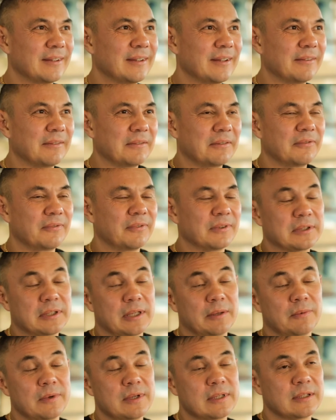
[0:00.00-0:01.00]
But for
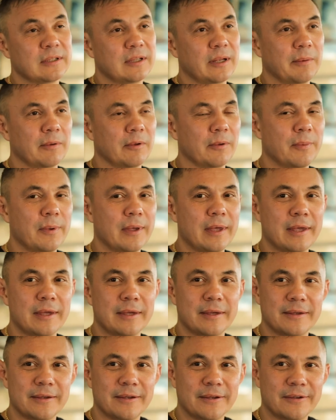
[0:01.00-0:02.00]
some reason WBA
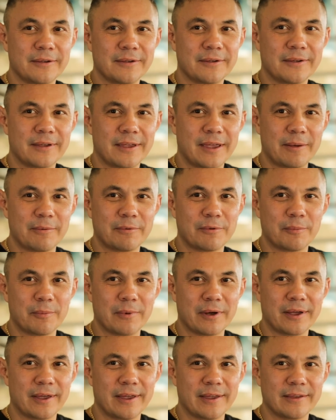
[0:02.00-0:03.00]
came to my
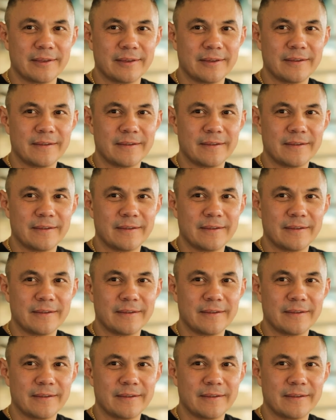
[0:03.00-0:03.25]
head.